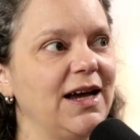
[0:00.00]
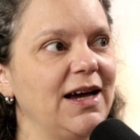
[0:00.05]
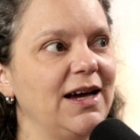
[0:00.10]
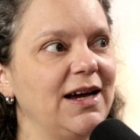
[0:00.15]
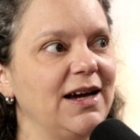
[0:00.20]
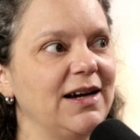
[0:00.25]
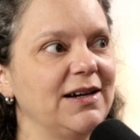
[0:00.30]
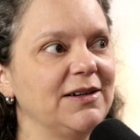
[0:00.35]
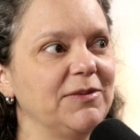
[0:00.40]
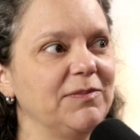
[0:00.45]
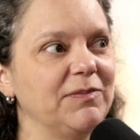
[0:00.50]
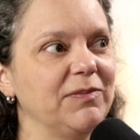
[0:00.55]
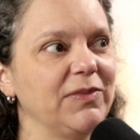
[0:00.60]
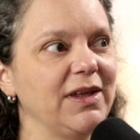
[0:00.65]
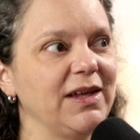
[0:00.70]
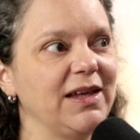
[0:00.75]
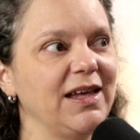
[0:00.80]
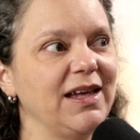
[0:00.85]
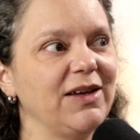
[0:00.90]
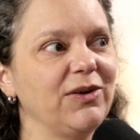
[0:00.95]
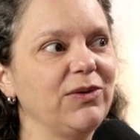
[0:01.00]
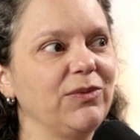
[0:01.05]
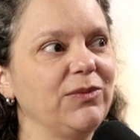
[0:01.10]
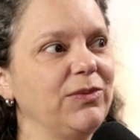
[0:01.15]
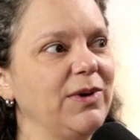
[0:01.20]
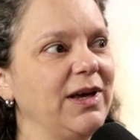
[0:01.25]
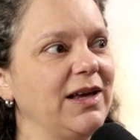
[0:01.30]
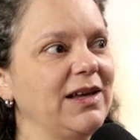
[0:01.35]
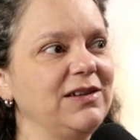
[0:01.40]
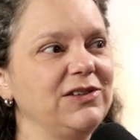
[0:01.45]
um,
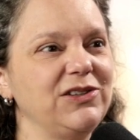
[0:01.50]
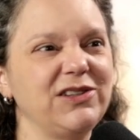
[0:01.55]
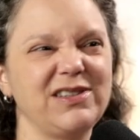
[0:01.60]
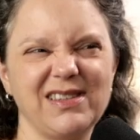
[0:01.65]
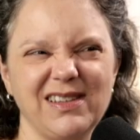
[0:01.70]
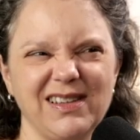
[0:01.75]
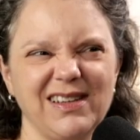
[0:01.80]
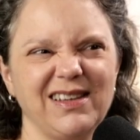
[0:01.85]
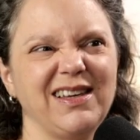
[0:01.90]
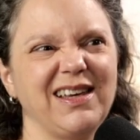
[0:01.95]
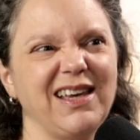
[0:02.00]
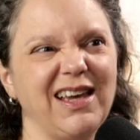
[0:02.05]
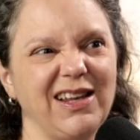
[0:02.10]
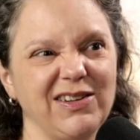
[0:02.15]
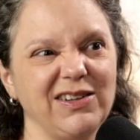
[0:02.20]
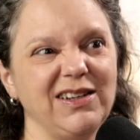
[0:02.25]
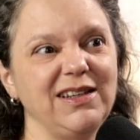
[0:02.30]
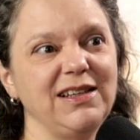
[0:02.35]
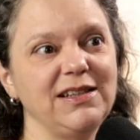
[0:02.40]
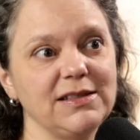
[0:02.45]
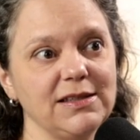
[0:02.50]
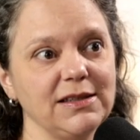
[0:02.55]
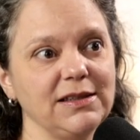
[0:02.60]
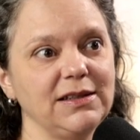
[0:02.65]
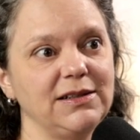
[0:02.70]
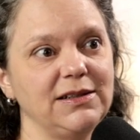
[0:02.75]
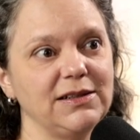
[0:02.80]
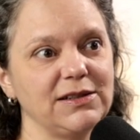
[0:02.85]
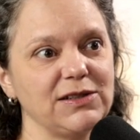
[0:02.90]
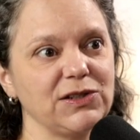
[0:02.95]
we can just get
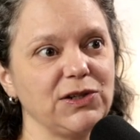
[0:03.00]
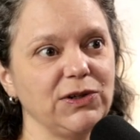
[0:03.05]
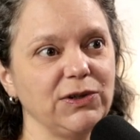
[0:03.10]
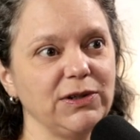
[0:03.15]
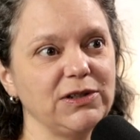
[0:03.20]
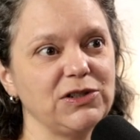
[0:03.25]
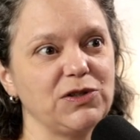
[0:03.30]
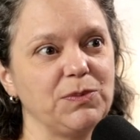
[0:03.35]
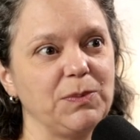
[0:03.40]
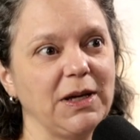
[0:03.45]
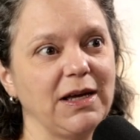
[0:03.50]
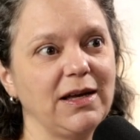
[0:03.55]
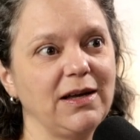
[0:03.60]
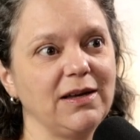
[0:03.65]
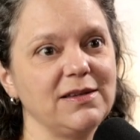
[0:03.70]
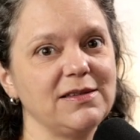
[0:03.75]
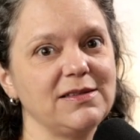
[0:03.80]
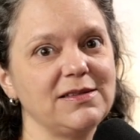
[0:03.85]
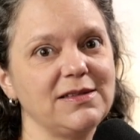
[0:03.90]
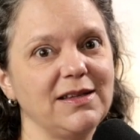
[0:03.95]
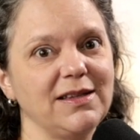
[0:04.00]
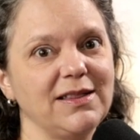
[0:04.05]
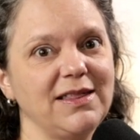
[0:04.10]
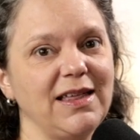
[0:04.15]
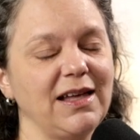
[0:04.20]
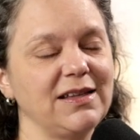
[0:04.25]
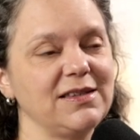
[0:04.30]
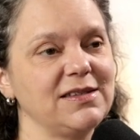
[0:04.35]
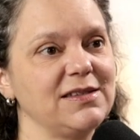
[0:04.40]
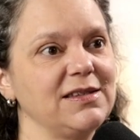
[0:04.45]
easily discouraged because
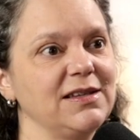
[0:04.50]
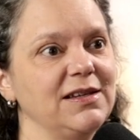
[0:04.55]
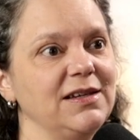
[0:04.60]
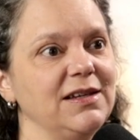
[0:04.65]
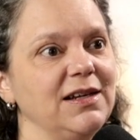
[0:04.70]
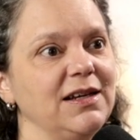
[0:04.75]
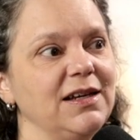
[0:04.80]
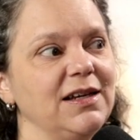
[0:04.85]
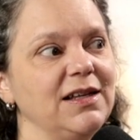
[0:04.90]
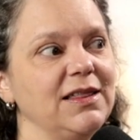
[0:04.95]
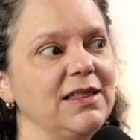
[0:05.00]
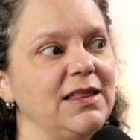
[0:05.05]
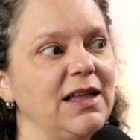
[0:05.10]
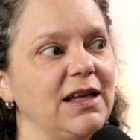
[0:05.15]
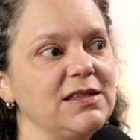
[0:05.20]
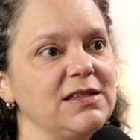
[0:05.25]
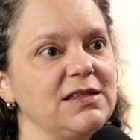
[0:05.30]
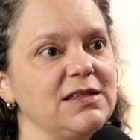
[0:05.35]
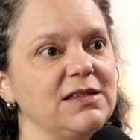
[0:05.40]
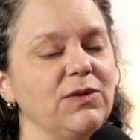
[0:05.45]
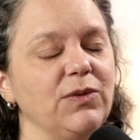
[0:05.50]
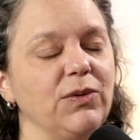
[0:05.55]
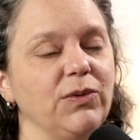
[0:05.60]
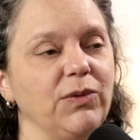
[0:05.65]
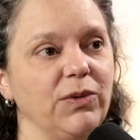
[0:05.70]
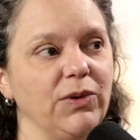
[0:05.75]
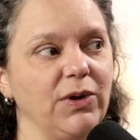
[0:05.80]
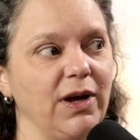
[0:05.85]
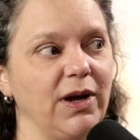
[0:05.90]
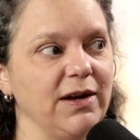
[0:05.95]
that's that's
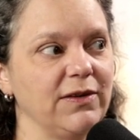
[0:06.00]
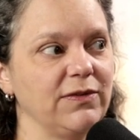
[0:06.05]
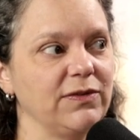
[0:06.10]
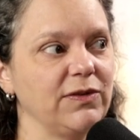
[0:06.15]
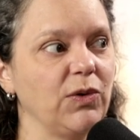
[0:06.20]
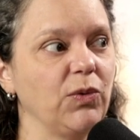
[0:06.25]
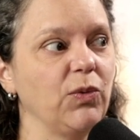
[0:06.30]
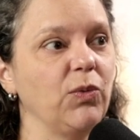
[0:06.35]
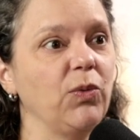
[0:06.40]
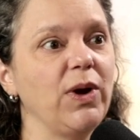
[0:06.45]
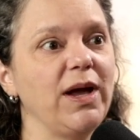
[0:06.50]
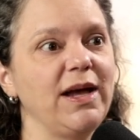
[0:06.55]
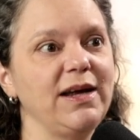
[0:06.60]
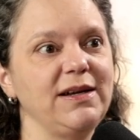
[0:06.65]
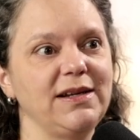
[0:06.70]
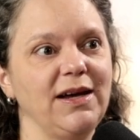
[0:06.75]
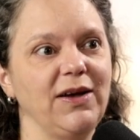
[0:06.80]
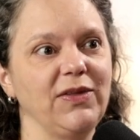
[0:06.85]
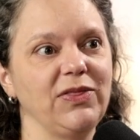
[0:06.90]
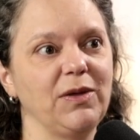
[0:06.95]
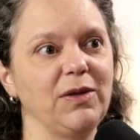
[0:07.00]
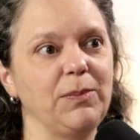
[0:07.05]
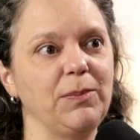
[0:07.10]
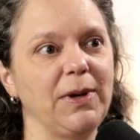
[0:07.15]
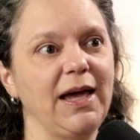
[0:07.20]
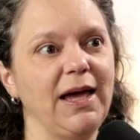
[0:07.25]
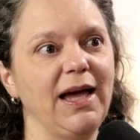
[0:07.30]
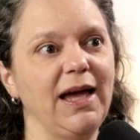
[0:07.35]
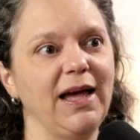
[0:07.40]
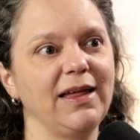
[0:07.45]
kind of way down the
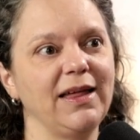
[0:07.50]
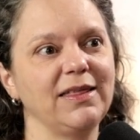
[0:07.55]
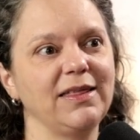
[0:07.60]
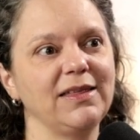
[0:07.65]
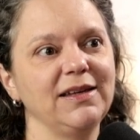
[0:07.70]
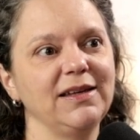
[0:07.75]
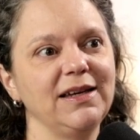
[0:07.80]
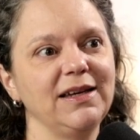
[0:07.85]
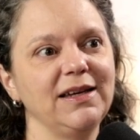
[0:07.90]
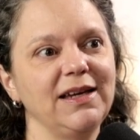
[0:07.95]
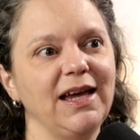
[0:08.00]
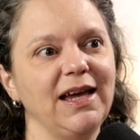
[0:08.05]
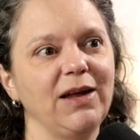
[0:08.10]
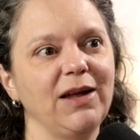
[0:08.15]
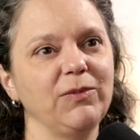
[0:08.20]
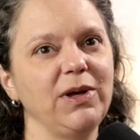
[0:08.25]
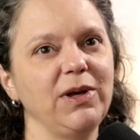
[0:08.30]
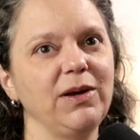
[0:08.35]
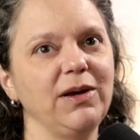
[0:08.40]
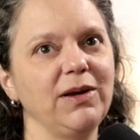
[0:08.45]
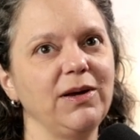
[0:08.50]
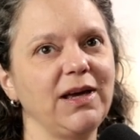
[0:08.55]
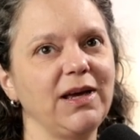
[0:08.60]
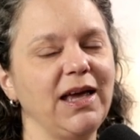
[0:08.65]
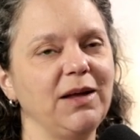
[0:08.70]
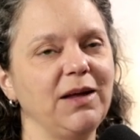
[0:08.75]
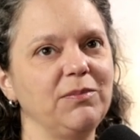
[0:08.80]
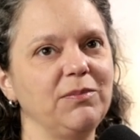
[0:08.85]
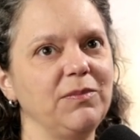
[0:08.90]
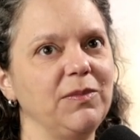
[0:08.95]
path and we
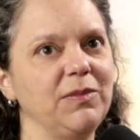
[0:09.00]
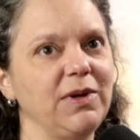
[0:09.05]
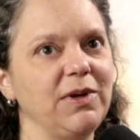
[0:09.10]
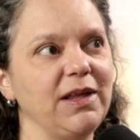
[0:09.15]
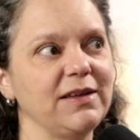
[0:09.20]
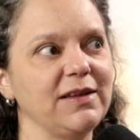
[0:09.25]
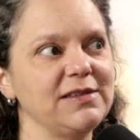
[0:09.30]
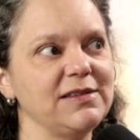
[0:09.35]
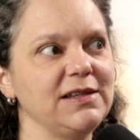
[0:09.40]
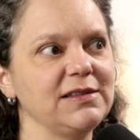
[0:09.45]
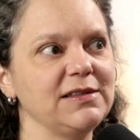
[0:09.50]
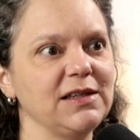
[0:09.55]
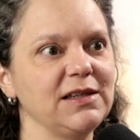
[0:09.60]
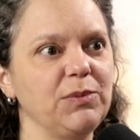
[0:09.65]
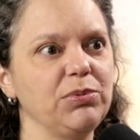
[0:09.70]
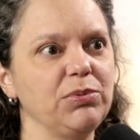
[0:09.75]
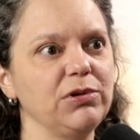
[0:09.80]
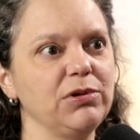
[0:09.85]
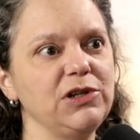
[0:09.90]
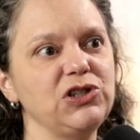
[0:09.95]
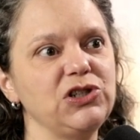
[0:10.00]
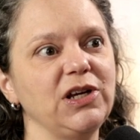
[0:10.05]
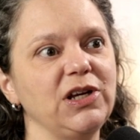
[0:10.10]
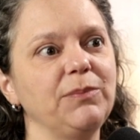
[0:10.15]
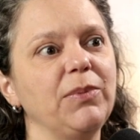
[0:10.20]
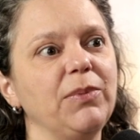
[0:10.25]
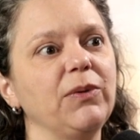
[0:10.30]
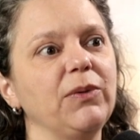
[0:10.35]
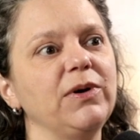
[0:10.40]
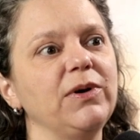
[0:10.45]
can't as easily
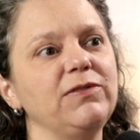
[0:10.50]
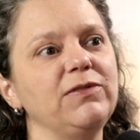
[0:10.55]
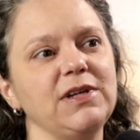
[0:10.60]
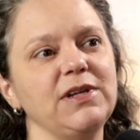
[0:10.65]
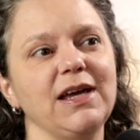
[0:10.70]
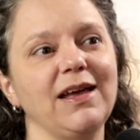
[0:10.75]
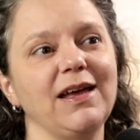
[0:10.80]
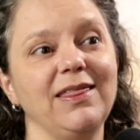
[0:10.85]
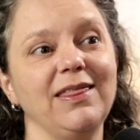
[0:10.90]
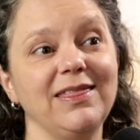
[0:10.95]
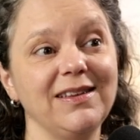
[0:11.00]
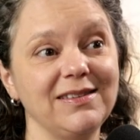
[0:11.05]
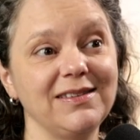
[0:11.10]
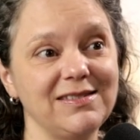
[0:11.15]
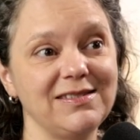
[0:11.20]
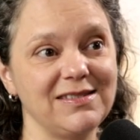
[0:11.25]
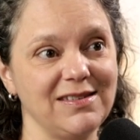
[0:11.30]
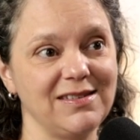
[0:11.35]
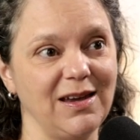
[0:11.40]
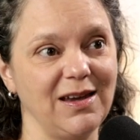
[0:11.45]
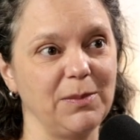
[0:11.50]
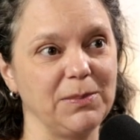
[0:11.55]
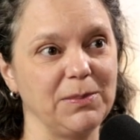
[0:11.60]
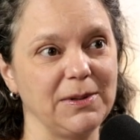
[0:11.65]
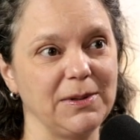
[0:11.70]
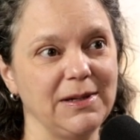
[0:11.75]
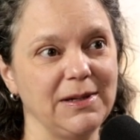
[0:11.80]
appreciate, but we've taken this step.